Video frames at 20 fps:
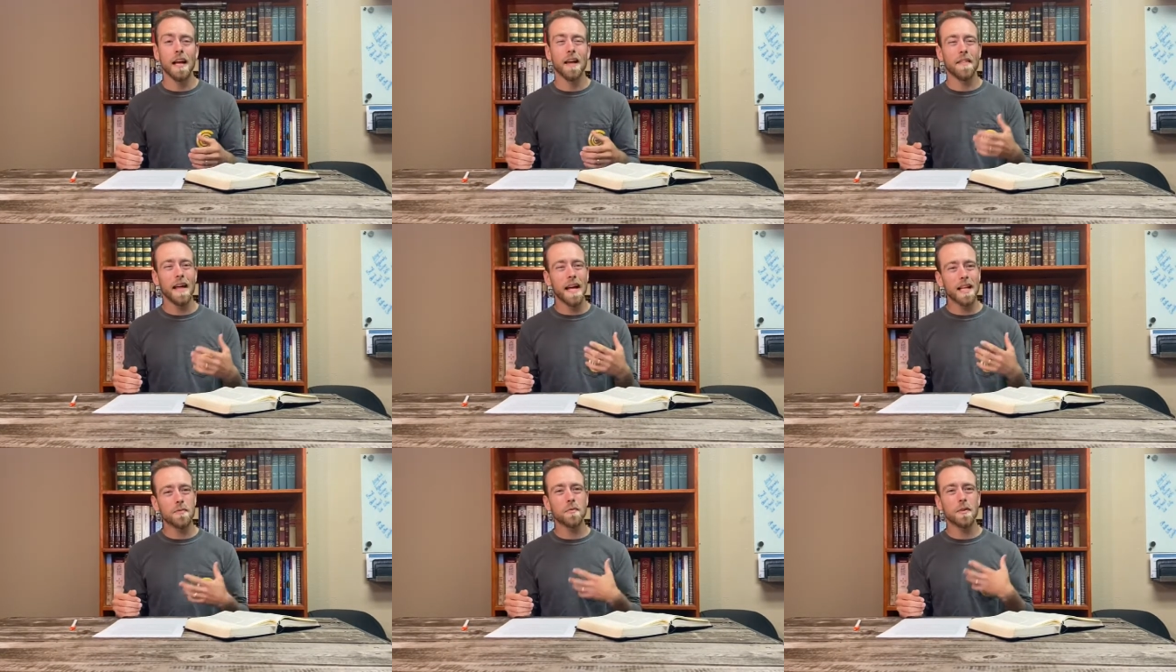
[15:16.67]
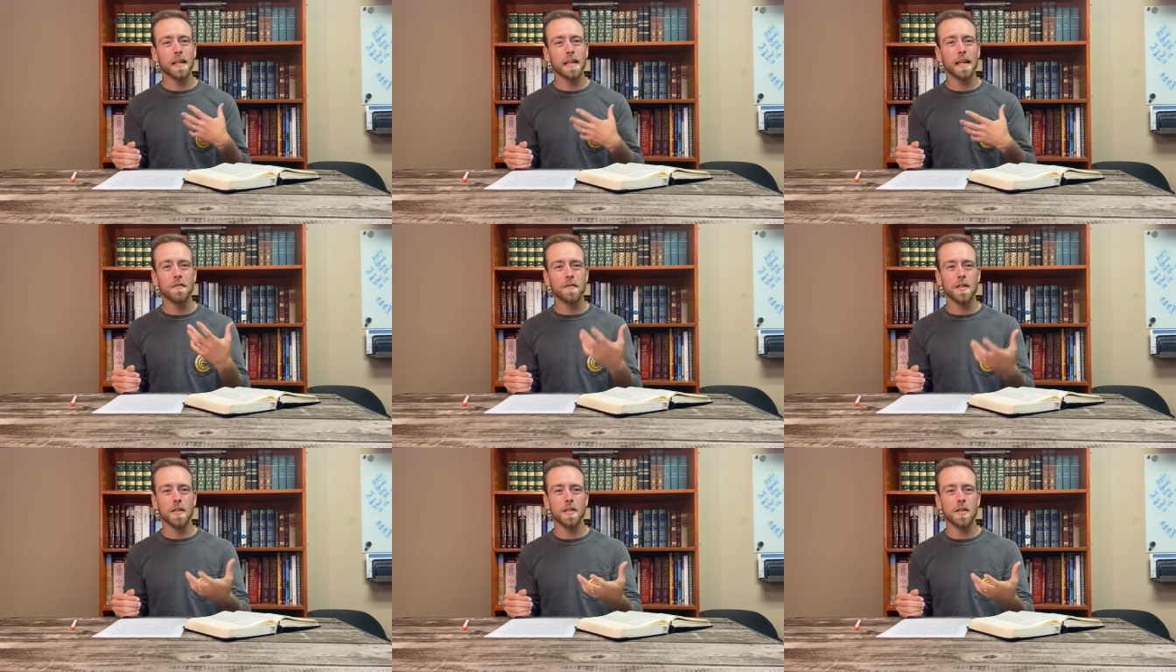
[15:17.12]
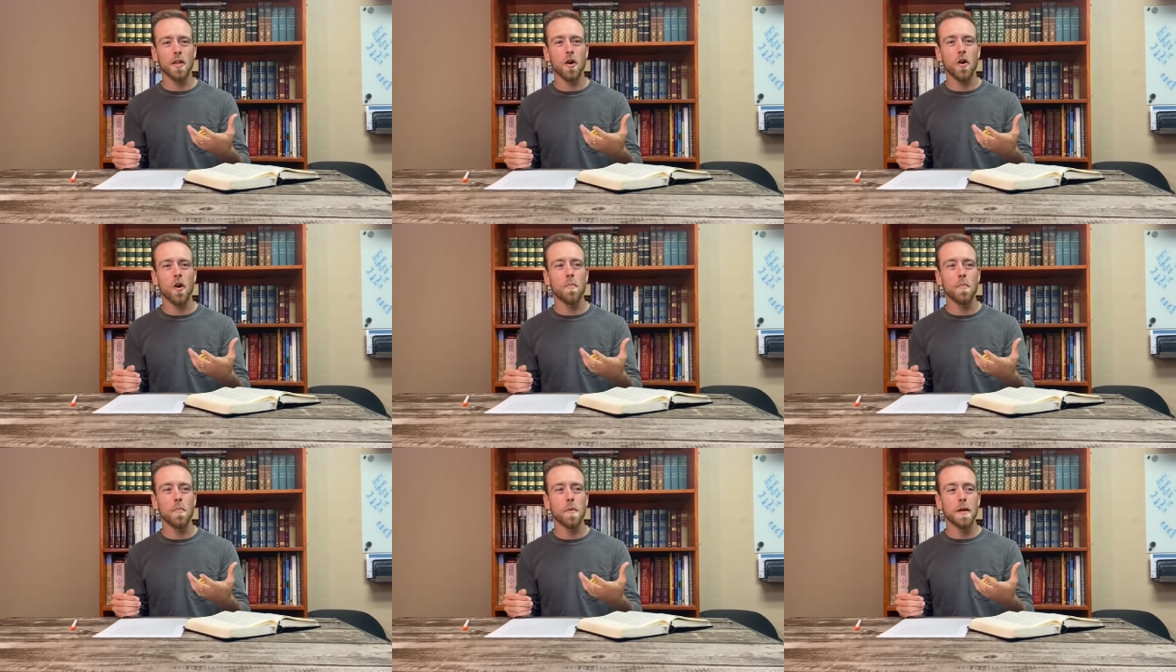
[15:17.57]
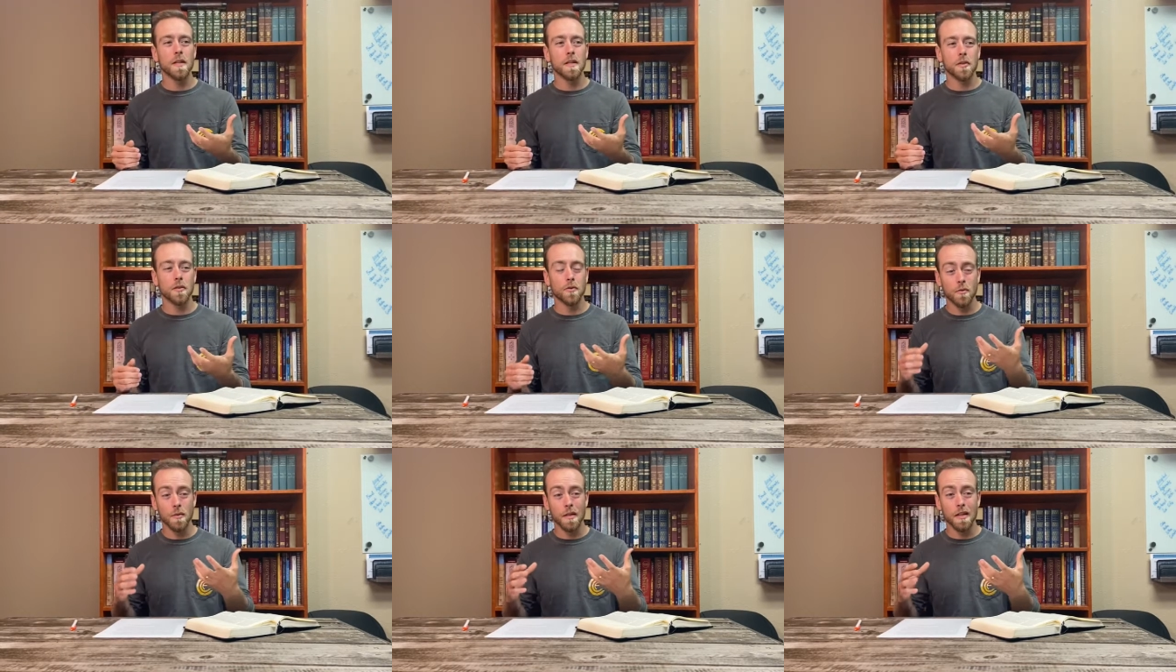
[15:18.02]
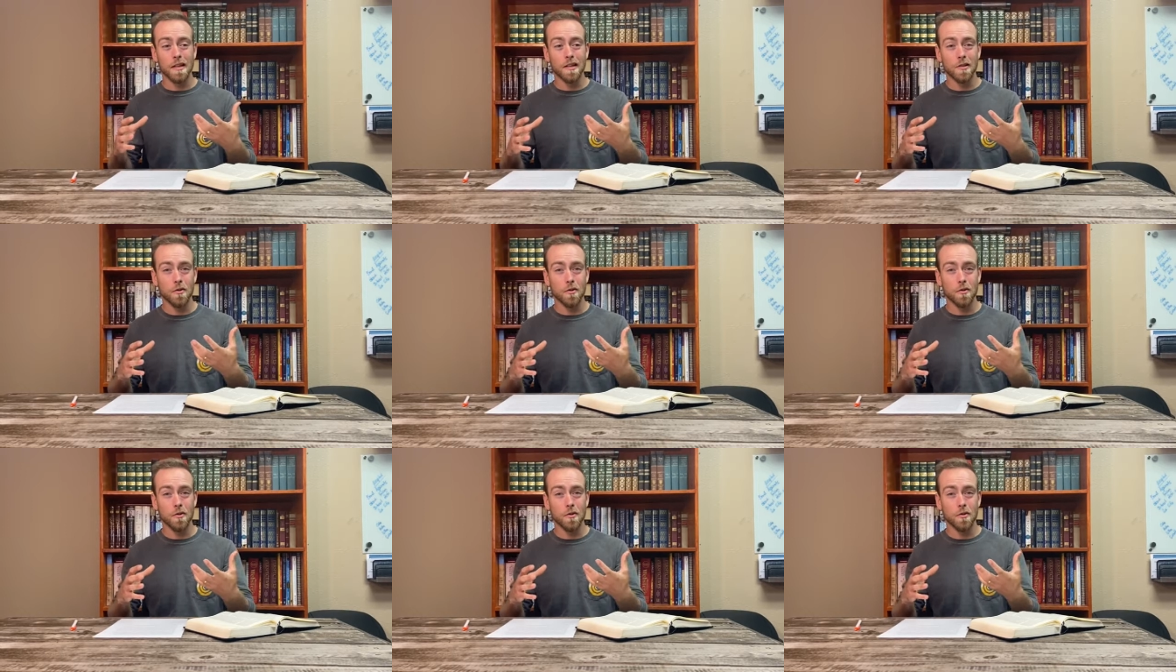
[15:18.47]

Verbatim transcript: And that's what gives us the hope to,